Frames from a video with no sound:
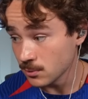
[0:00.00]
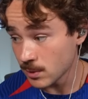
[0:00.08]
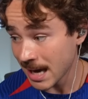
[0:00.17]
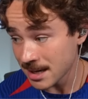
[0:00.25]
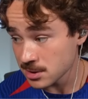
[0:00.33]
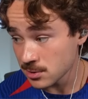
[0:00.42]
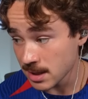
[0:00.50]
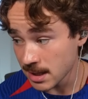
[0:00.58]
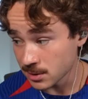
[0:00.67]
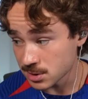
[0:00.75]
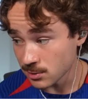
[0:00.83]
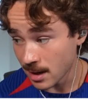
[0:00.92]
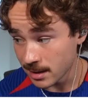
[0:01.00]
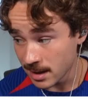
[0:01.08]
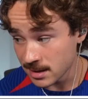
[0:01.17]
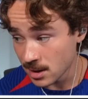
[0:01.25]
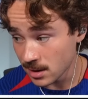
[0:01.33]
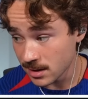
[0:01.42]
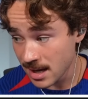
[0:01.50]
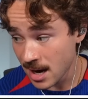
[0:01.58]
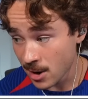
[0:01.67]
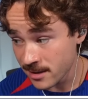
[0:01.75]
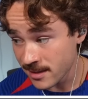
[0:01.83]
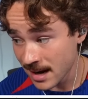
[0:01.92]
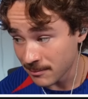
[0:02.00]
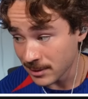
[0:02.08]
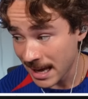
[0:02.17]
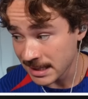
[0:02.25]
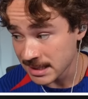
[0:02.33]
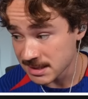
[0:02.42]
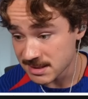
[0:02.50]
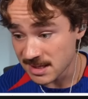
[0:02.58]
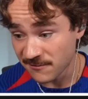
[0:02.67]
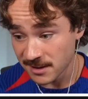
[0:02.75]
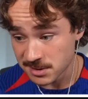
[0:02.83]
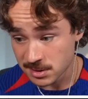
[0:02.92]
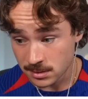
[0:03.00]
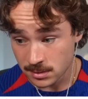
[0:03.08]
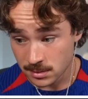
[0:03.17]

We got to do the England squad. And the area that I'm lacking is defense.